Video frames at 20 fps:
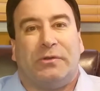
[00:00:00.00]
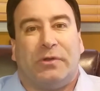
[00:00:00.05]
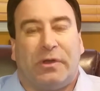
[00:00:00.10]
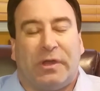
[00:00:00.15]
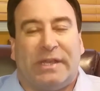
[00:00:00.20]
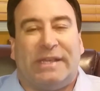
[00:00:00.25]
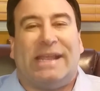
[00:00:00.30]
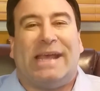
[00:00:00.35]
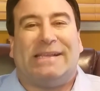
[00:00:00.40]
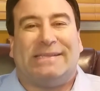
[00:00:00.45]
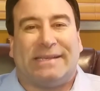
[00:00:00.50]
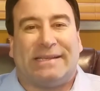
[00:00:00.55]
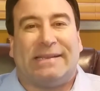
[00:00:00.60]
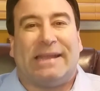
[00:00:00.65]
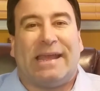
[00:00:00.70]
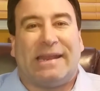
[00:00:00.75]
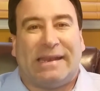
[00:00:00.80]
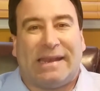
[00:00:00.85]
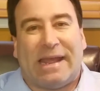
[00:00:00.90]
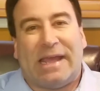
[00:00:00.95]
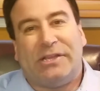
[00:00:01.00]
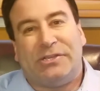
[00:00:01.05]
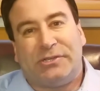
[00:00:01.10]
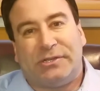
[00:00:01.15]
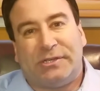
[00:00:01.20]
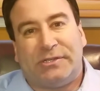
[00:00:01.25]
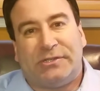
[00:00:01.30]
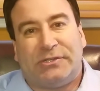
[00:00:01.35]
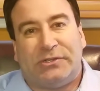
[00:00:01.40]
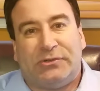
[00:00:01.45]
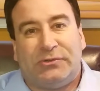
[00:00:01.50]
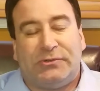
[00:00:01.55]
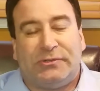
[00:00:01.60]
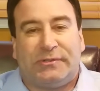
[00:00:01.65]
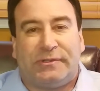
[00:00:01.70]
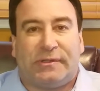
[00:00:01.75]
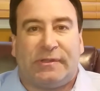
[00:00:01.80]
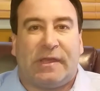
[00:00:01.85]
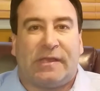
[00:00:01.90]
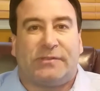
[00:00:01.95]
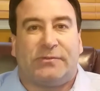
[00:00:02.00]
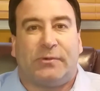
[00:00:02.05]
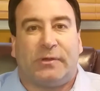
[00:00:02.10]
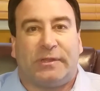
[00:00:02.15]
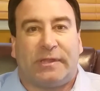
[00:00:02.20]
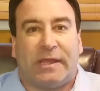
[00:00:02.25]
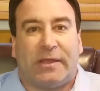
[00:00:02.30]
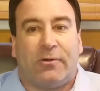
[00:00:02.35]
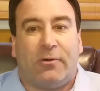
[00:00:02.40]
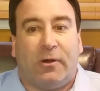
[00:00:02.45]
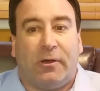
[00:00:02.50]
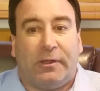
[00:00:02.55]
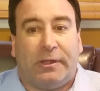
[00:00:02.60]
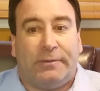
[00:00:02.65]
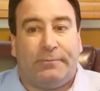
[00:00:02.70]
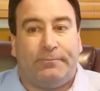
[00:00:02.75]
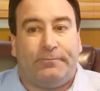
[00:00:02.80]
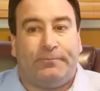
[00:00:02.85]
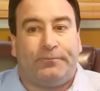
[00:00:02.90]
a designated agent is used. That's what they call it.